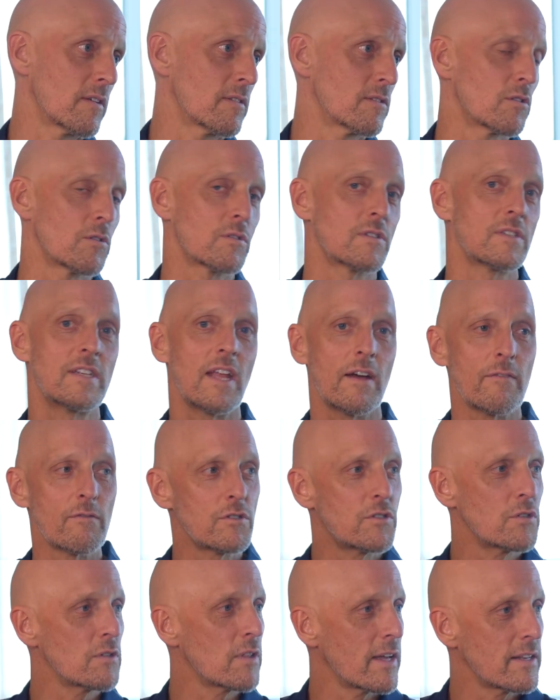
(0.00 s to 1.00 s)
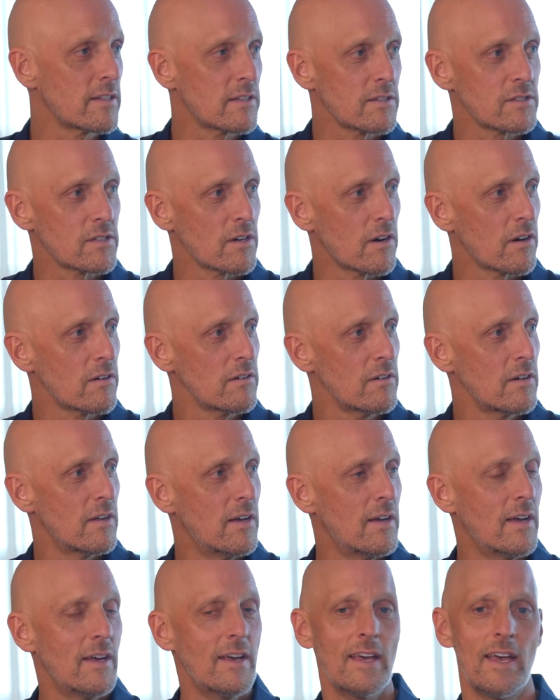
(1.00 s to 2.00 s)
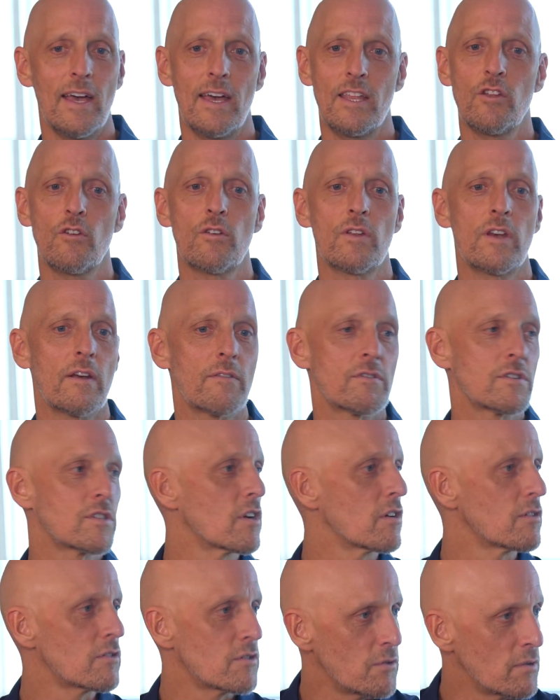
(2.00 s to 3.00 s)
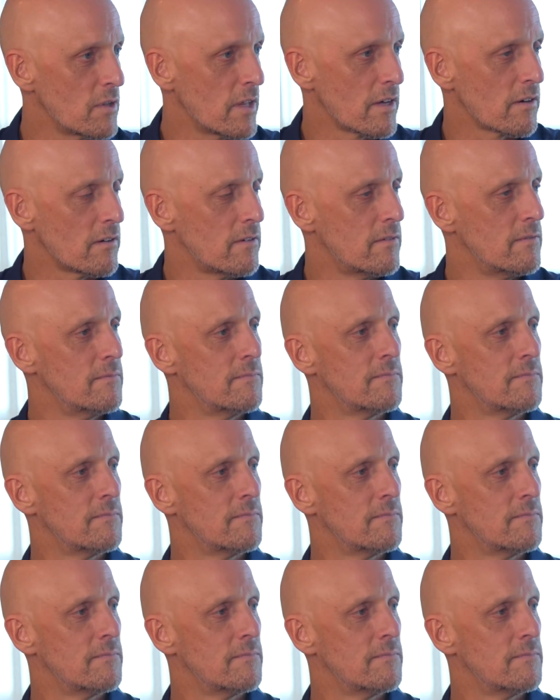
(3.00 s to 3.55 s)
So it's never too late to start, and you can never start too little.